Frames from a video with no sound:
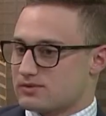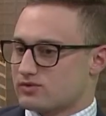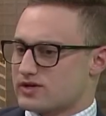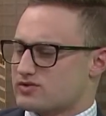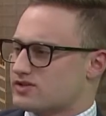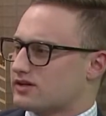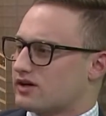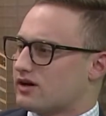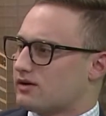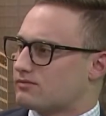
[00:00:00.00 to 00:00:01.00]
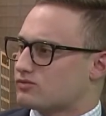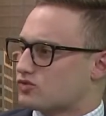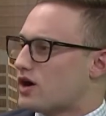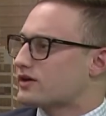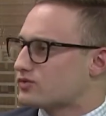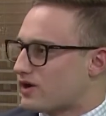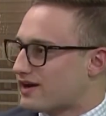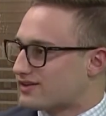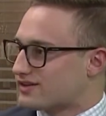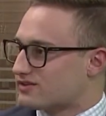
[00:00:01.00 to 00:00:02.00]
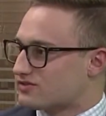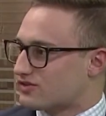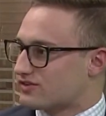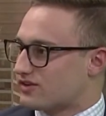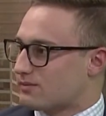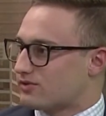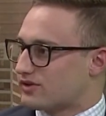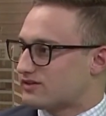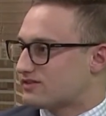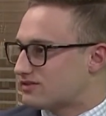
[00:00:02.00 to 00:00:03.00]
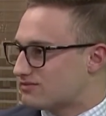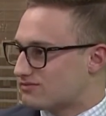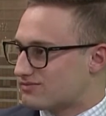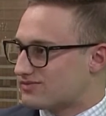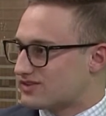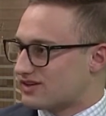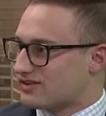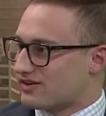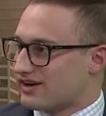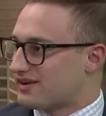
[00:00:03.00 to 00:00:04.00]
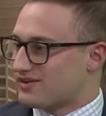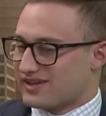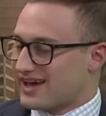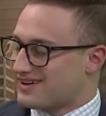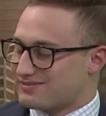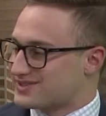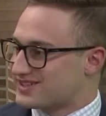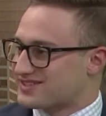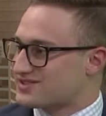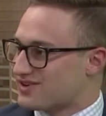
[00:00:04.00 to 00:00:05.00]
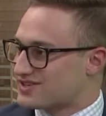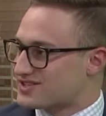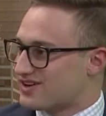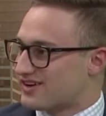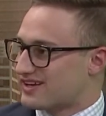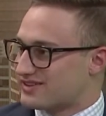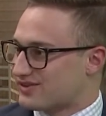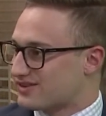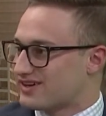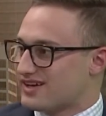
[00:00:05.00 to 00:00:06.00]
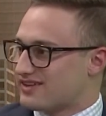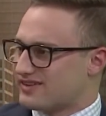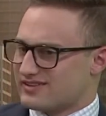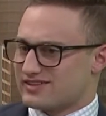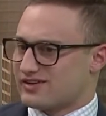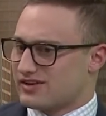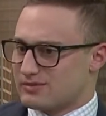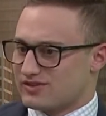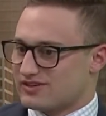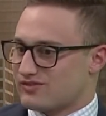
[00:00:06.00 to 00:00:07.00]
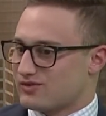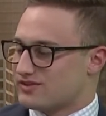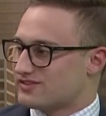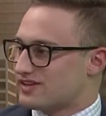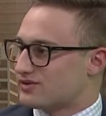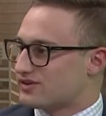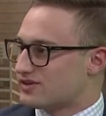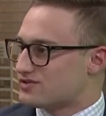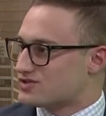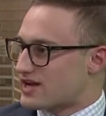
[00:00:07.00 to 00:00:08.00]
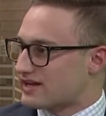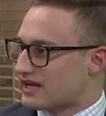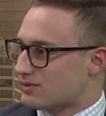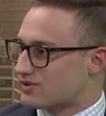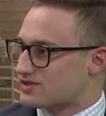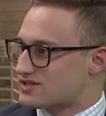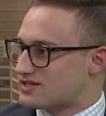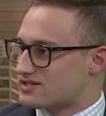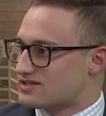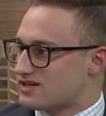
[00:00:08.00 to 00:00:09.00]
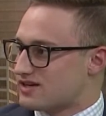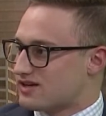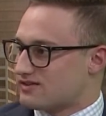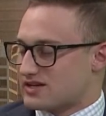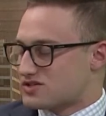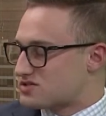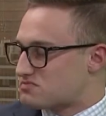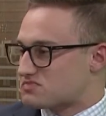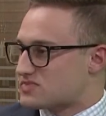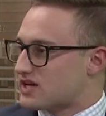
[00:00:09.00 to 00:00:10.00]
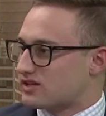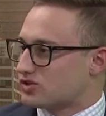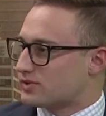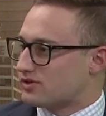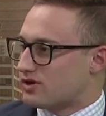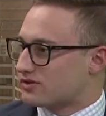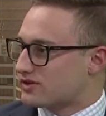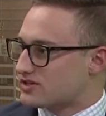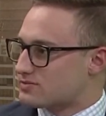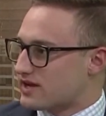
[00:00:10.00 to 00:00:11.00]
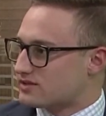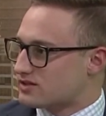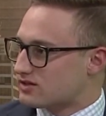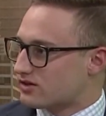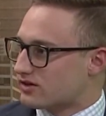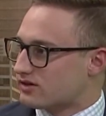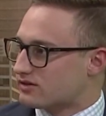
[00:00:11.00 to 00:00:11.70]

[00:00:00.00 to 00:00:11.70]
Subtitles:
of the restaurants, like Rock and Riley's, for example? It's sitting there, and I know they had a bunch of construction on it. They sent out an email to everyone saying they were going to use jackhammers. Is that just taking a little bit longer than expected, or?